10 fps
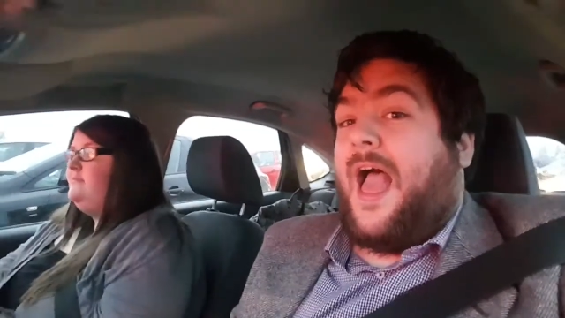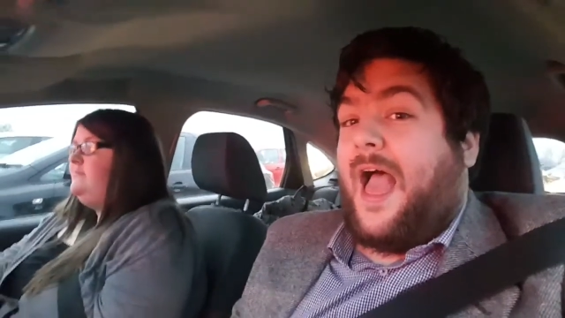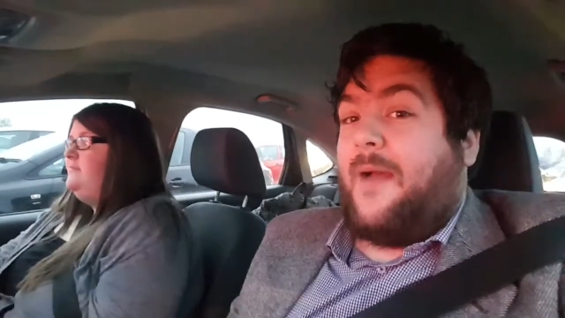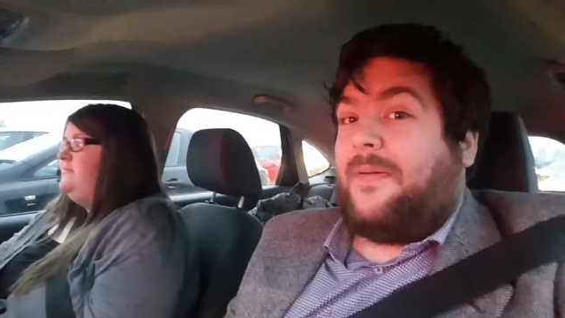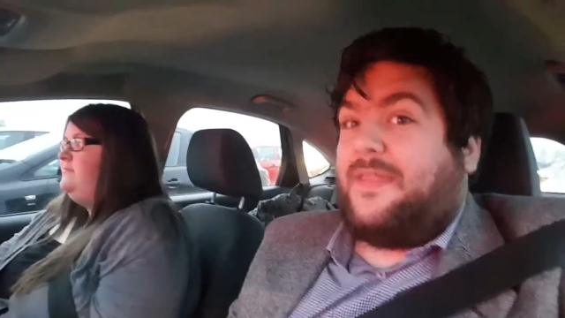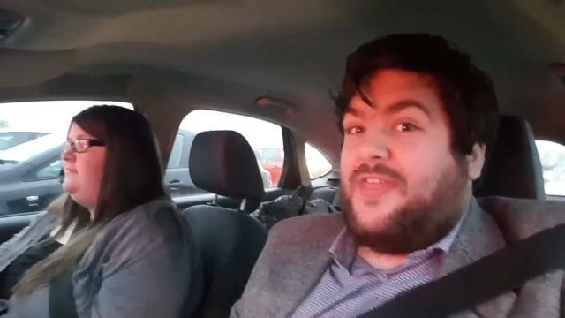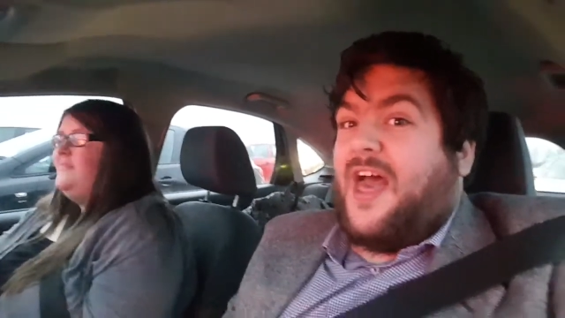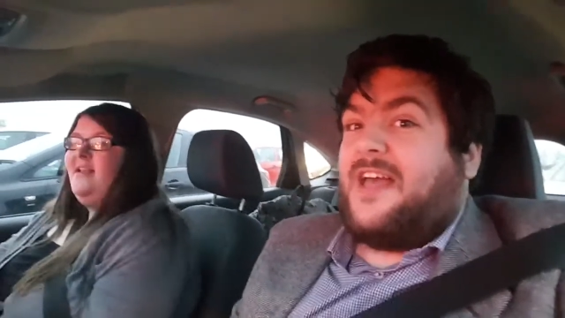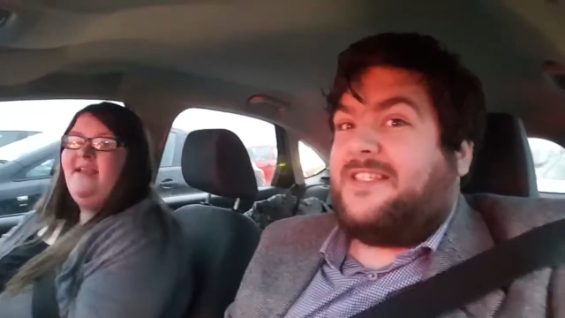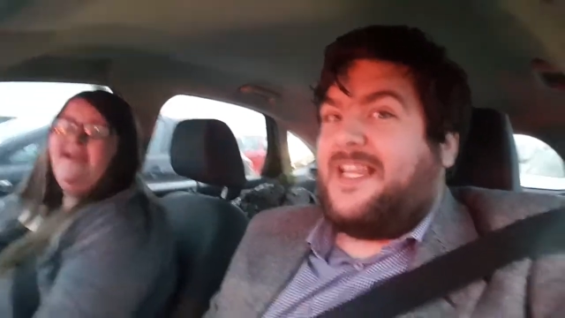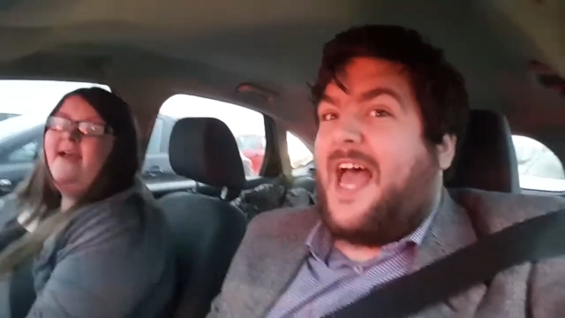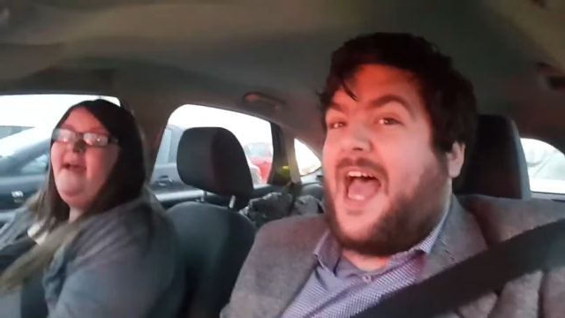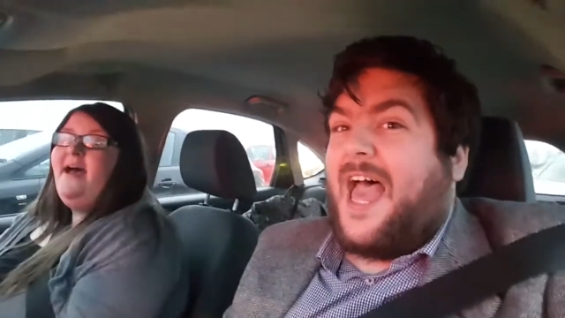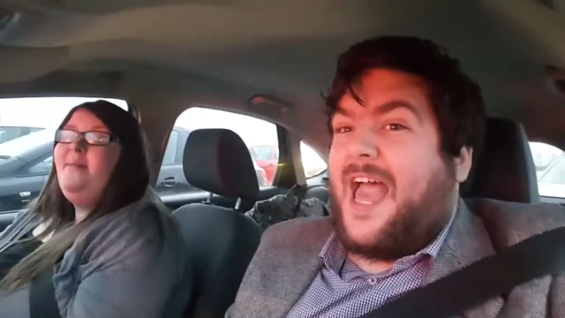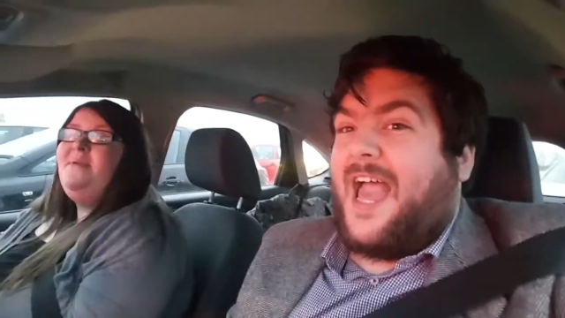Speaker 1: Happy Thursday!
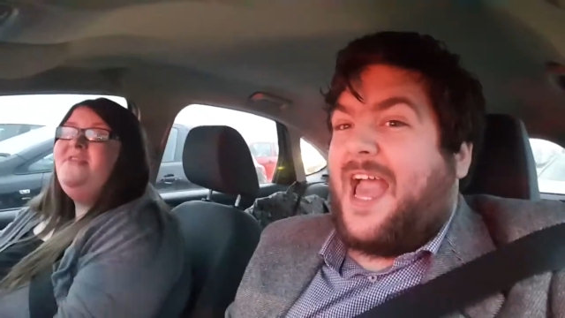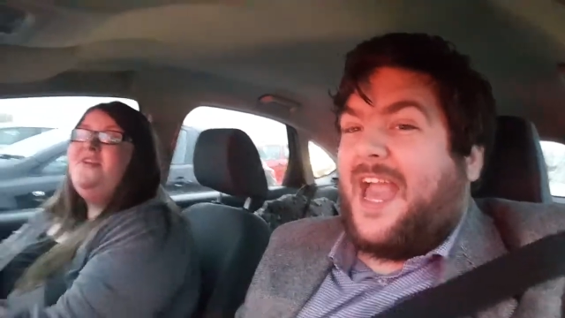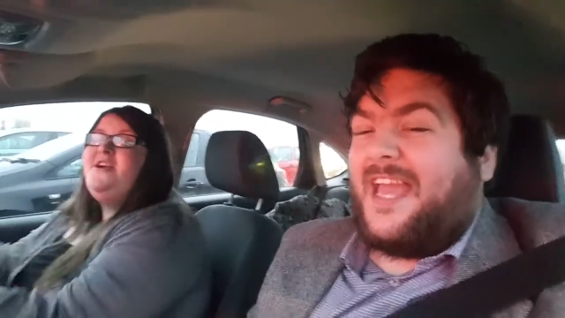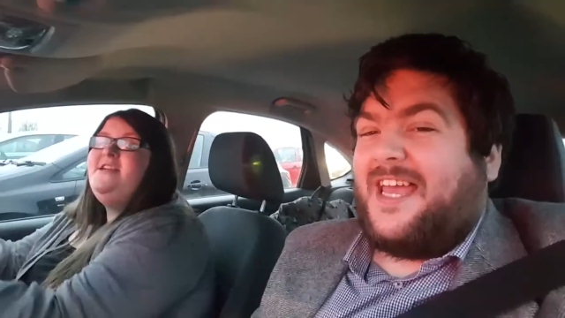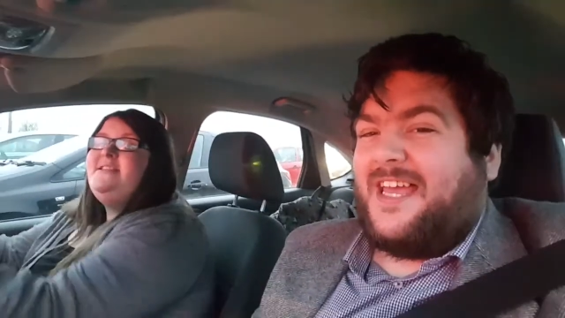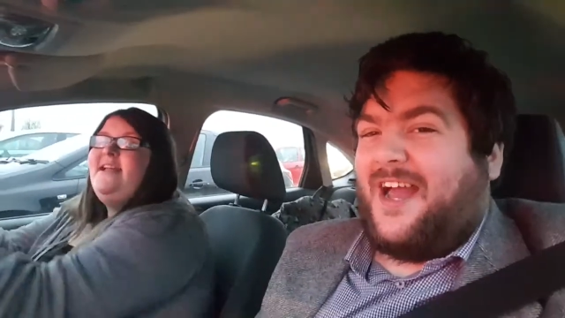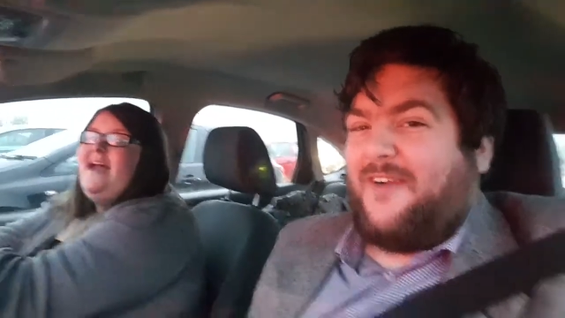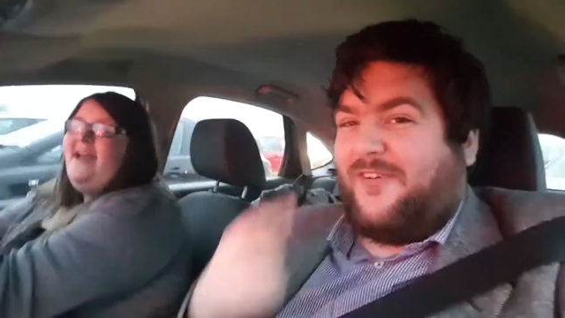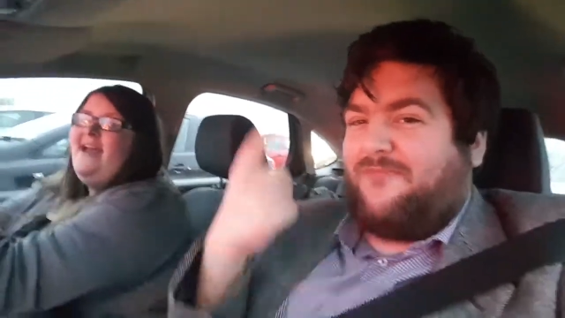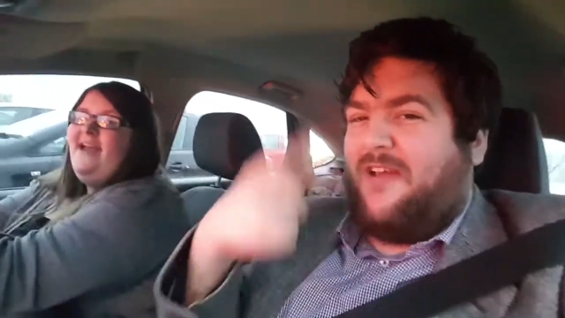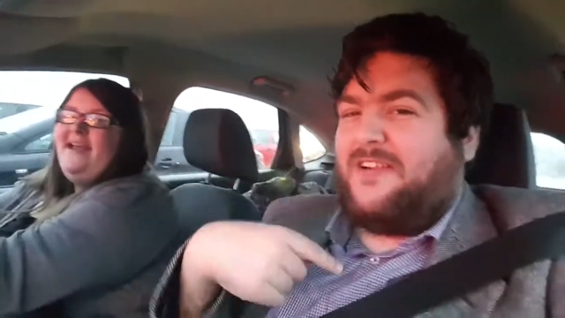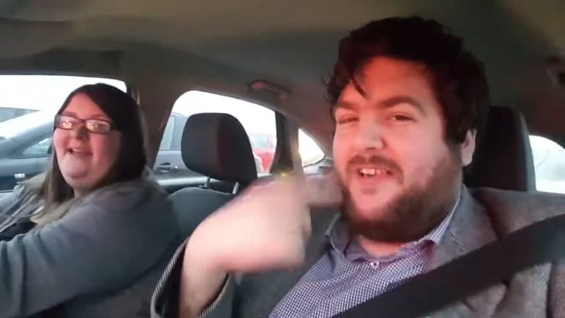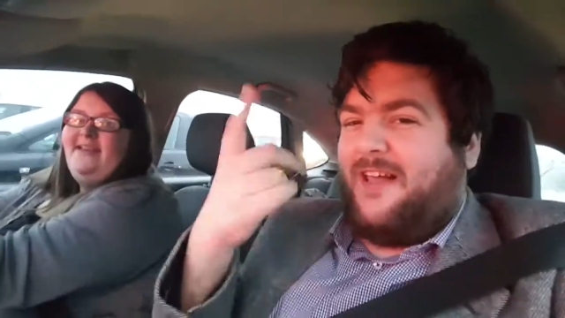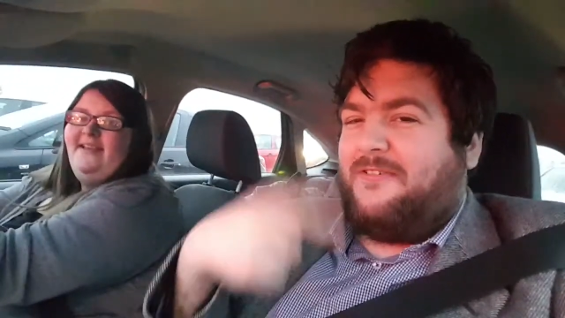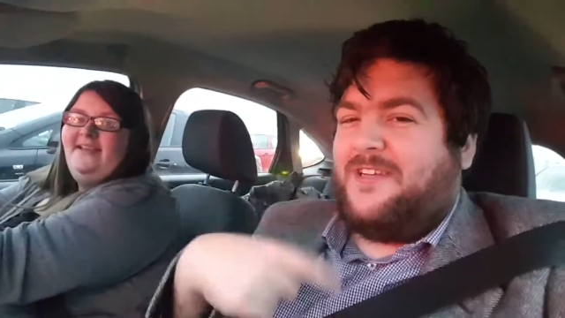Happy Thursday! I've got a red
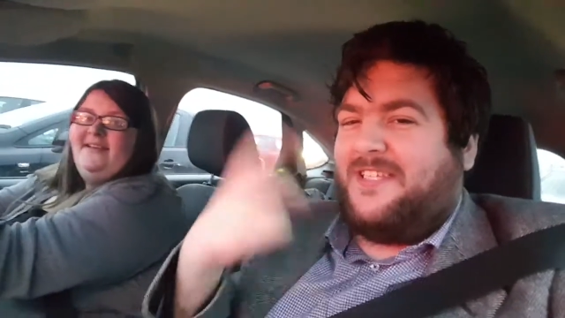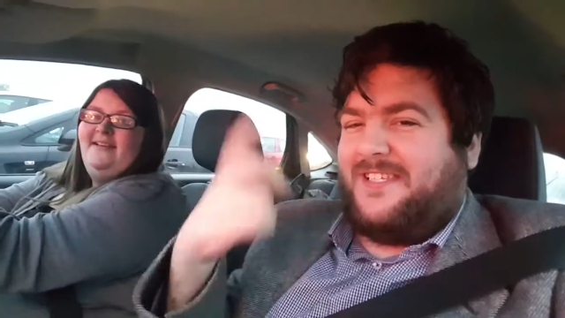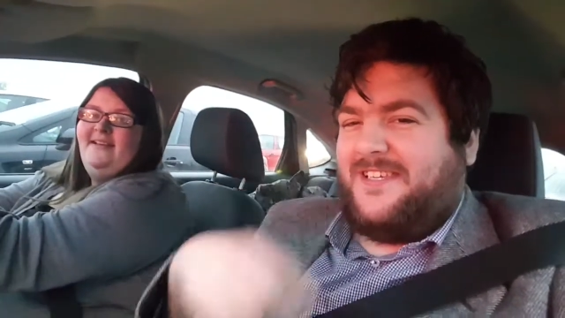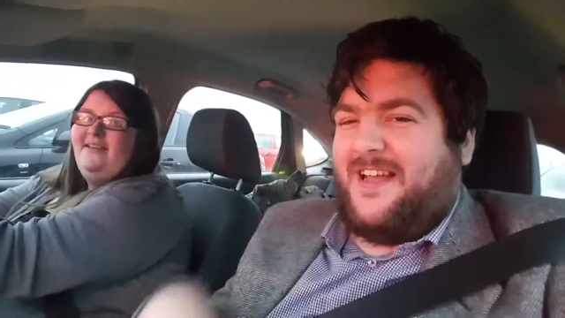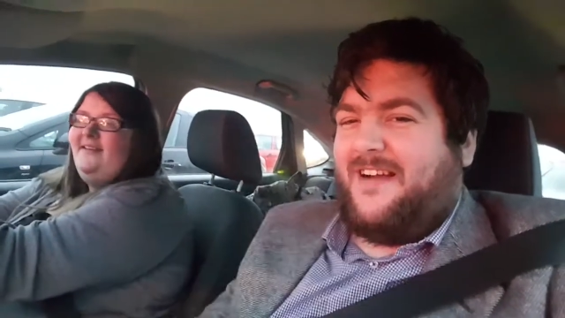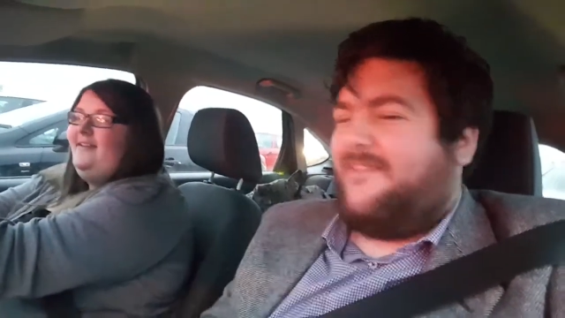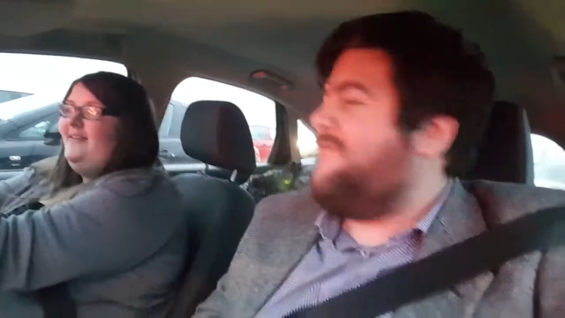glow because it's a car in